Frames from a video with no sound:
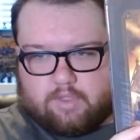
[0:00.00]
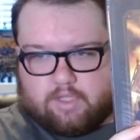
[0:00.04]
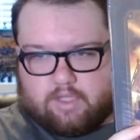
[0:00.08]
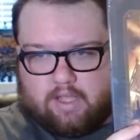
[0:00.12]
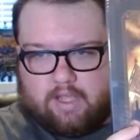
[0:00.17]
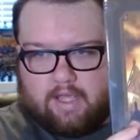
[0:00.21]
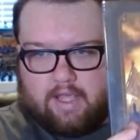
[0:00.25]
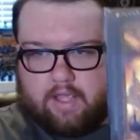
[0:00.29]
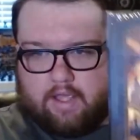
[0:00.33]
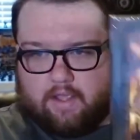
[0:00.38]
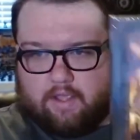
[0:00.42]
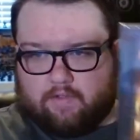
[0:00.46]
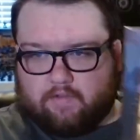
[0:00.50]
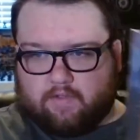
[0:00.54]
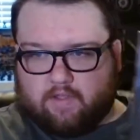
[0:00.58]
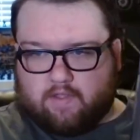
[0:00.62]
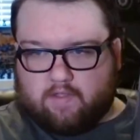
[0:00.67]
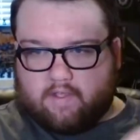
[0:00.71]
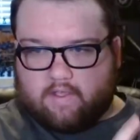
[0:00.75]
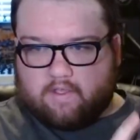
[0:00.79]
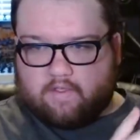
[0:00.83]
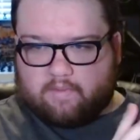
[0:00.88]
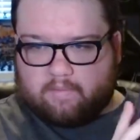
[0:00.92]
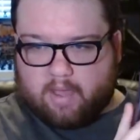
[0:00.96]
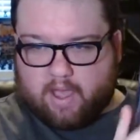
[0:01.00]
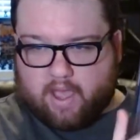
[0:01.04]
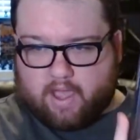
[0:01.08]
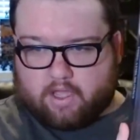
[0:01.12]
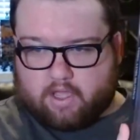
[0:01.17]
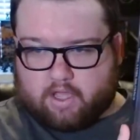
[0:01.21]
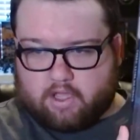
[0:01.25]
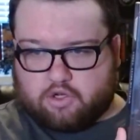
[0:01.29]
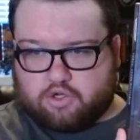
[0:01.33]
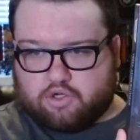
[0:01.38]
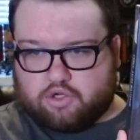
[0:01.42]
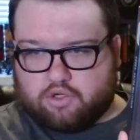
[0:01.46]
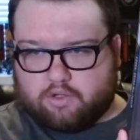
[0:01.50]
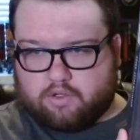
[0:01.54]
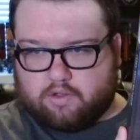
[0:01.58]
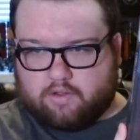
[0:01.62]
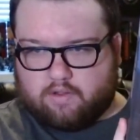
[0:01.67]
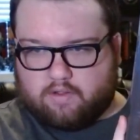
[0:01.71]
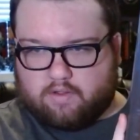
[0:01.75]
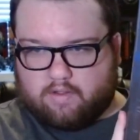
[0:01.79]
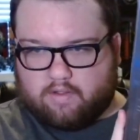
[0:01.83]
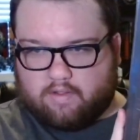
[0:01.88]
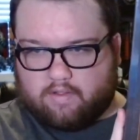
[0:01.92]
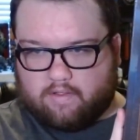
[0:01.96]
is in this package,
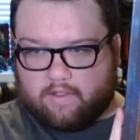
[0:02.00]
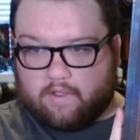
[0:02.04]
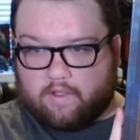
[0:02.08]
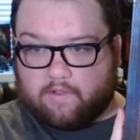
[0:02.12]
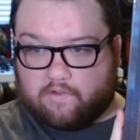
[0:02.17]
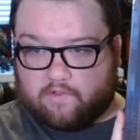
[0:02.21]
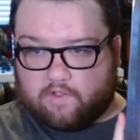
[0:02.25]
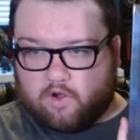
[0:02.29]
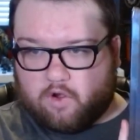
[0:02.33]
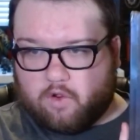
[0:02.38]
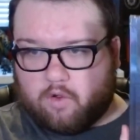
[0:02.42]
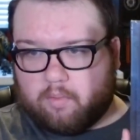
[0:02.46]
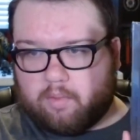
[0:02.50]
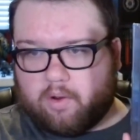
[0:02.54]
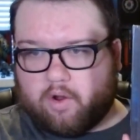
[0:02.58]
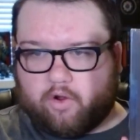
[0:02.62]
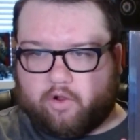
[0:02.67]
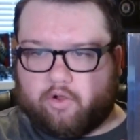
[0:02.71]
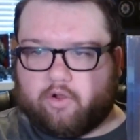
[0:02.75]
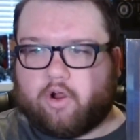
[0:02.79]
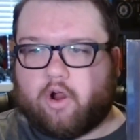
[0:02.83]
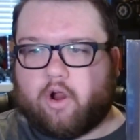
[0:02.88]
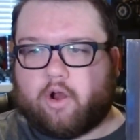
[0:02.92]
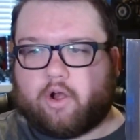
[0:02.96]
this is the new Imperial Guard